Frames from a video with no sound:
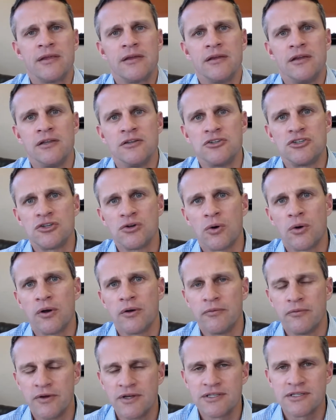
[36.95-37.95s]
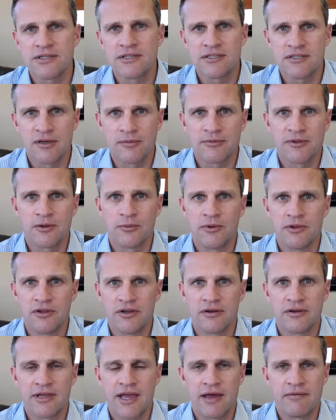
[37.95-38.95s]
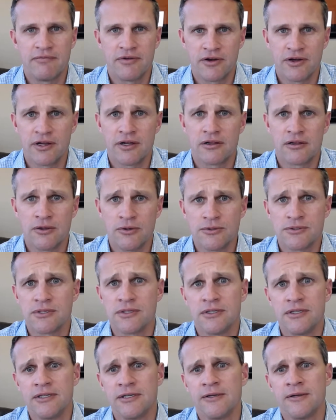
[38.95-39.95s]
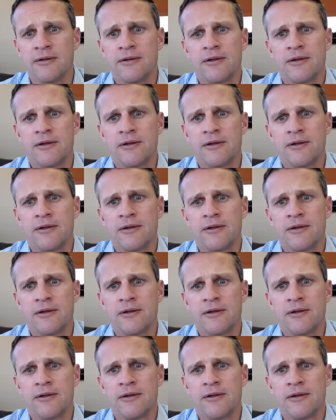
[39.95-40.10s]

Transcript: In short, risk is something we look at very closely.